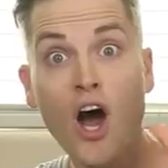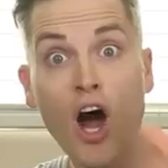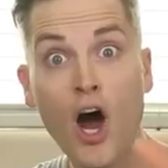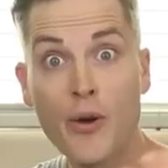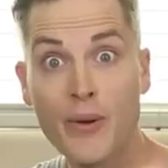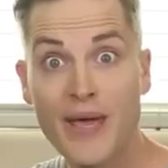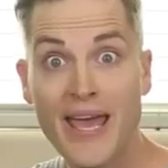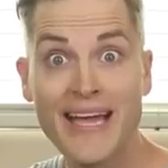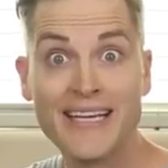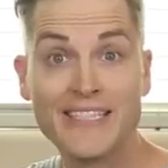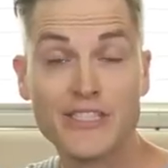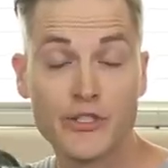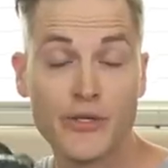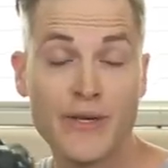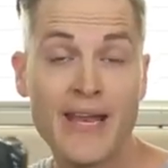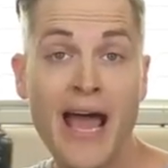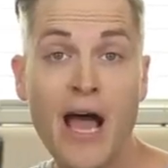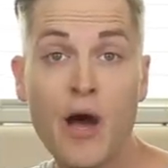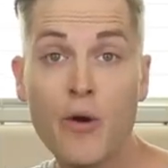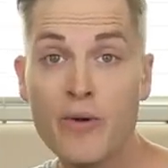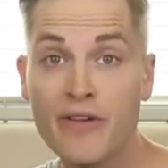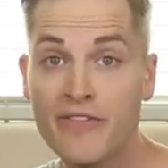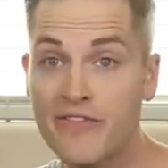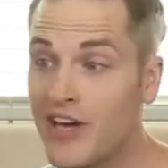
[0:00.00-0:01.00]
Okay, so
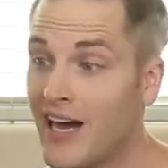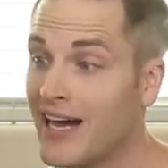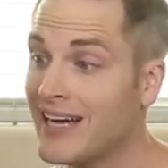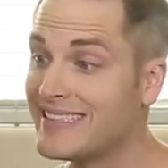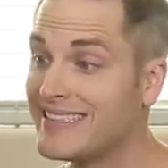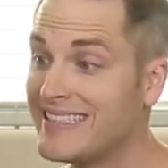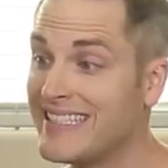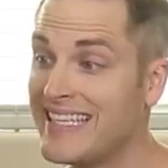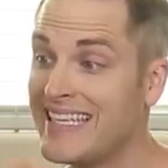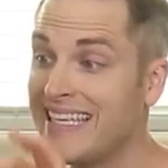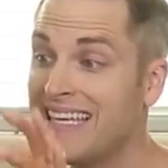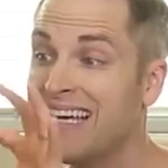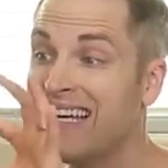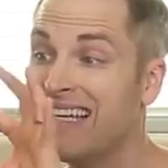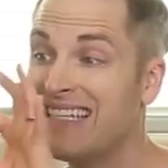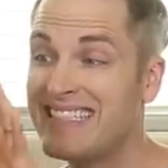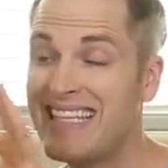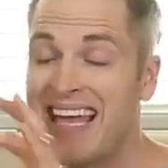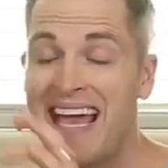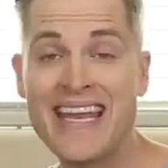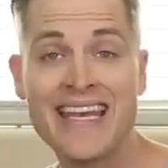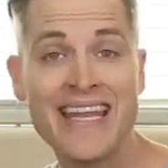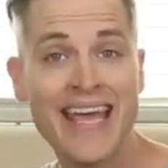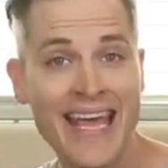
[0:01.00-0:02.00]
now we've got the
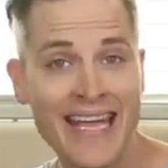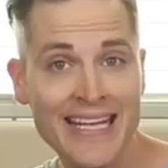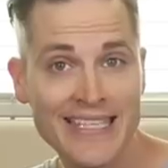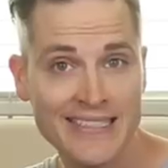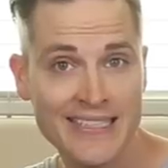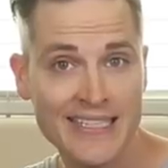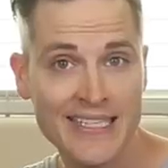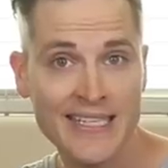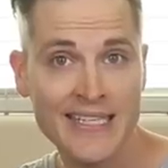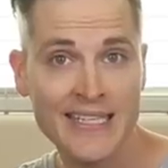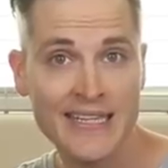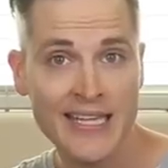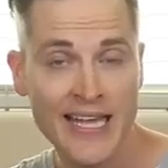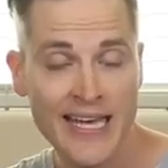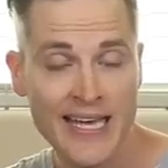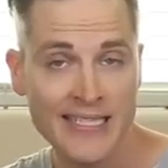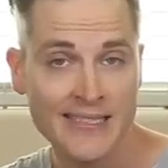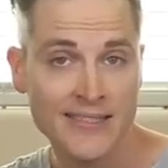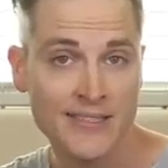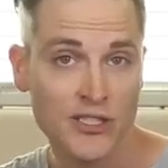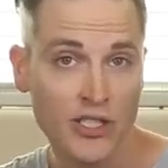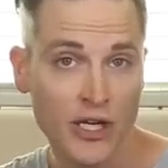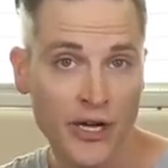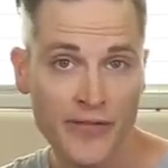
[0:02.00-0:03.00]
10 to 18
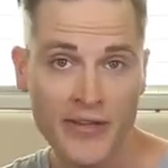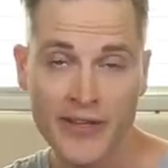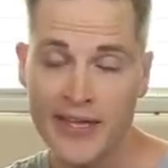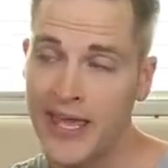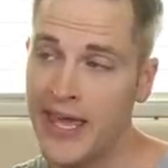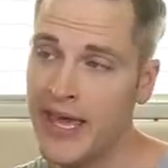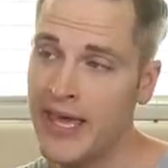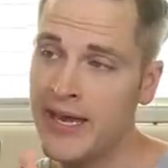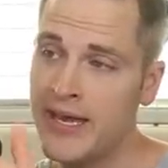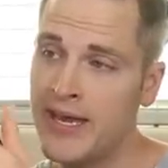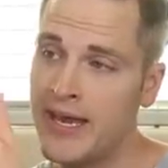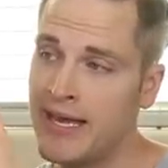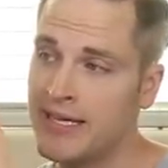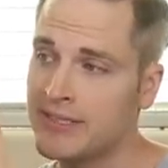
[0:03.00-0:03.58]
lens on the Canon